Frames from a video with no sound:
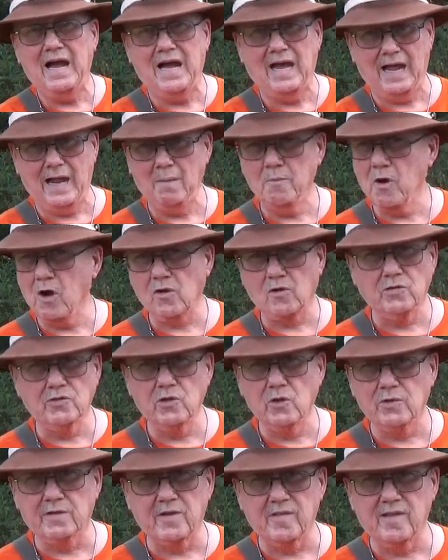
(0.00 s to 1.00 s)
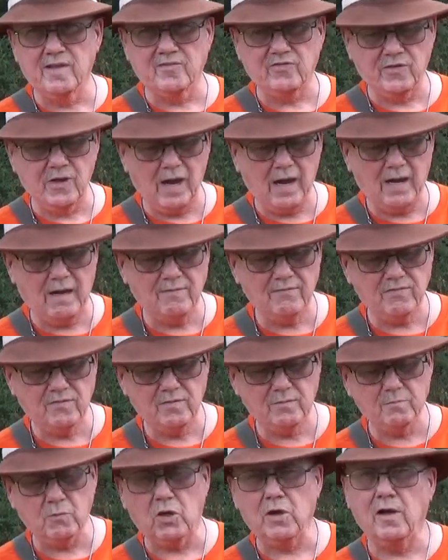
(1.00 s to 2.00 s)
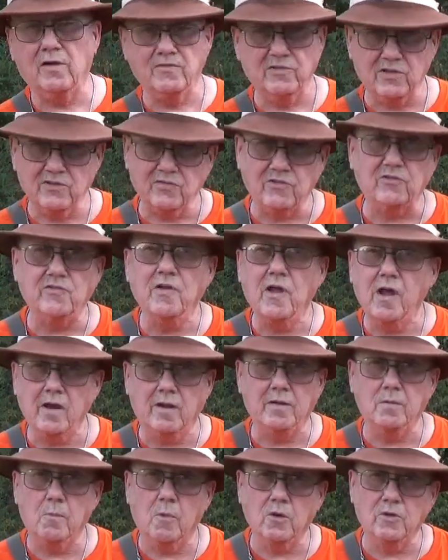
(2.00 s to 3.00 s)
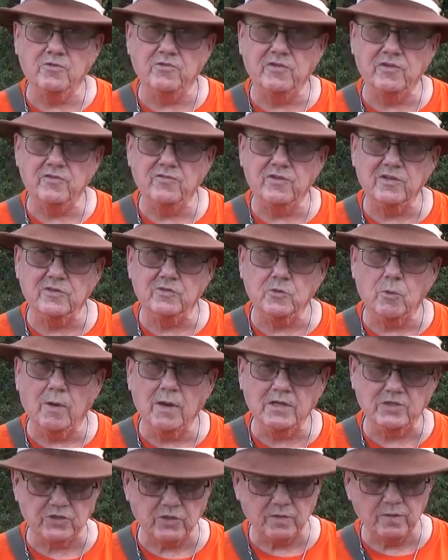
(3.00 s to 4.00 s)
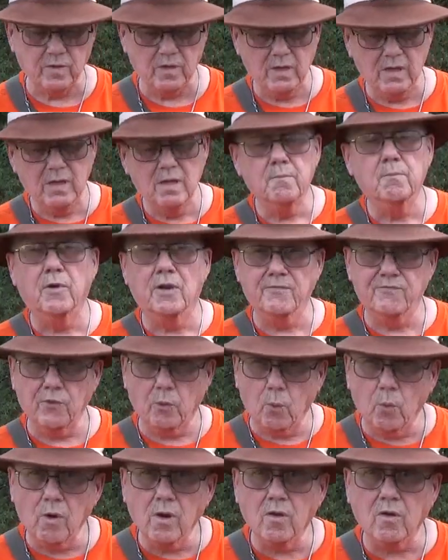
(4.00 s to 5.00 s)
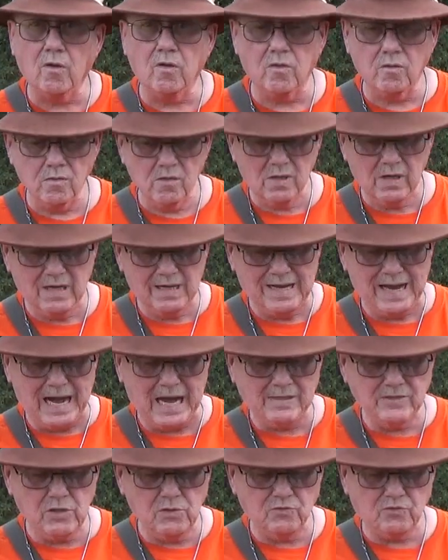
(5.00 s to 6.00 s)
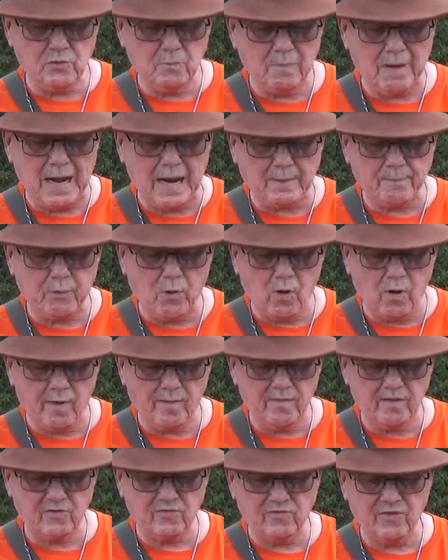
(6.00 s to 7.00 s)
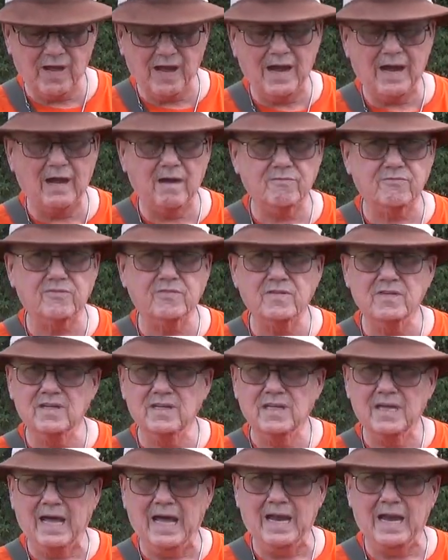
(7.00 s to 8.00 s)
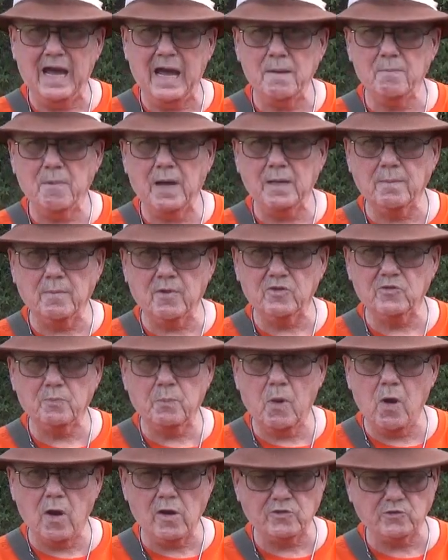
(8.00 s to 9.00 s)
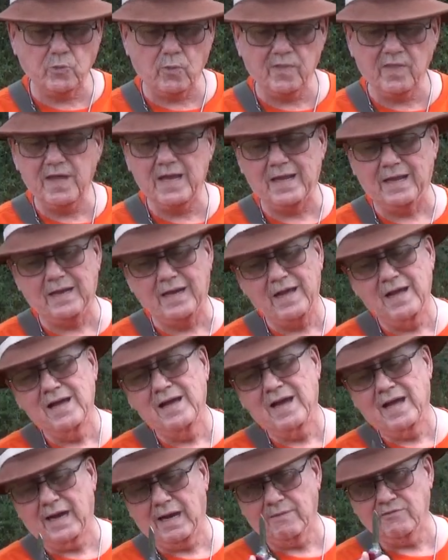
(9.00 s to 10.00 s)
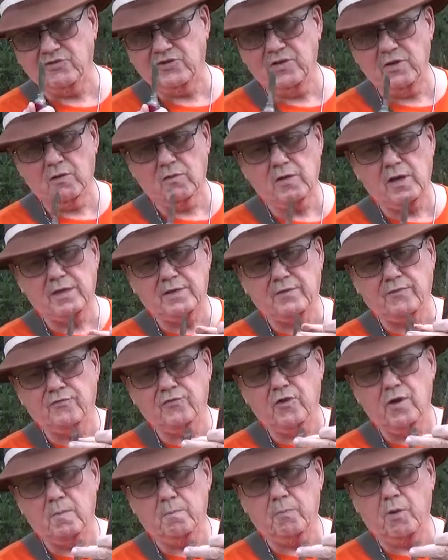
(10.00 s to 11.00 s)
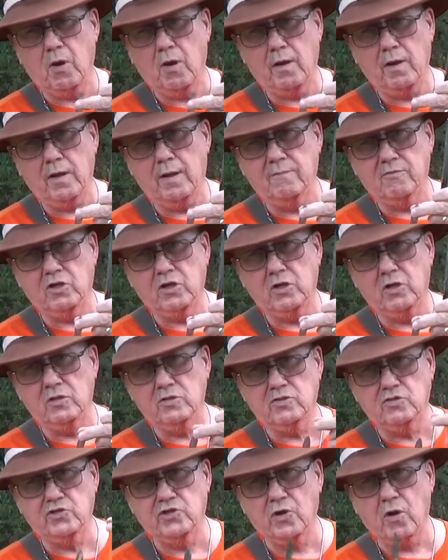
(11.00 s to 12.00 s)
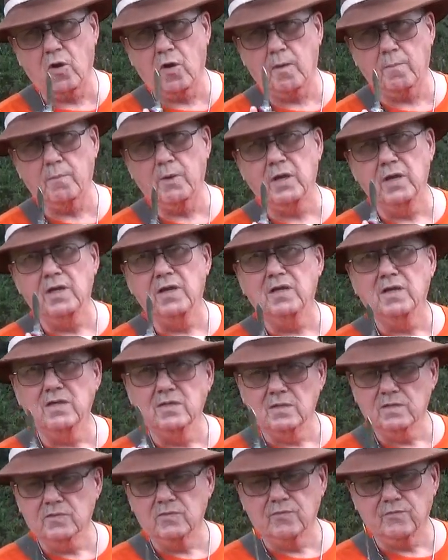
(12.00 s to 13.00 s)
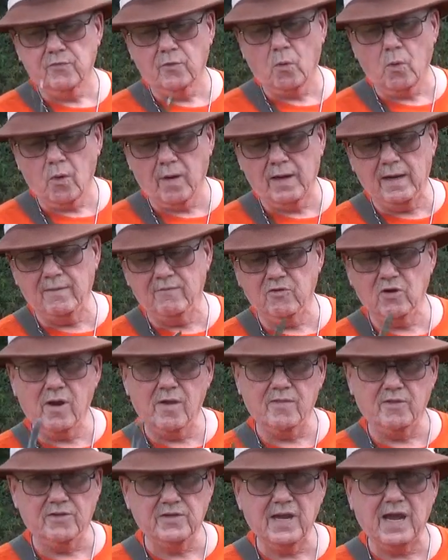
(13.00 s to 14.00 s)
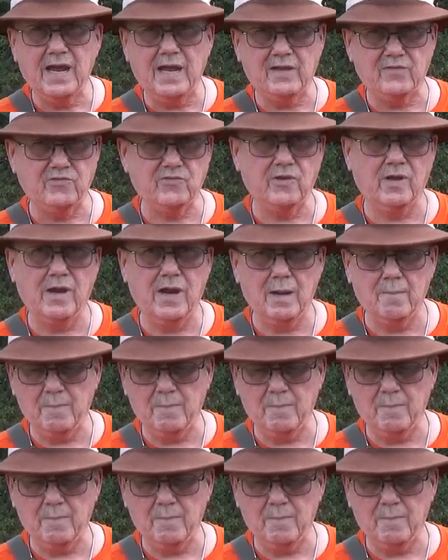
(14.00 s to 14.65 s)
Now, I'm not going to do it to this knife because this is not an emergency situation. But if it were, I'd use the back part of this knife and I'd make my sparks with it. And I've still got the front part of it good and sharp for whatever other tasks that I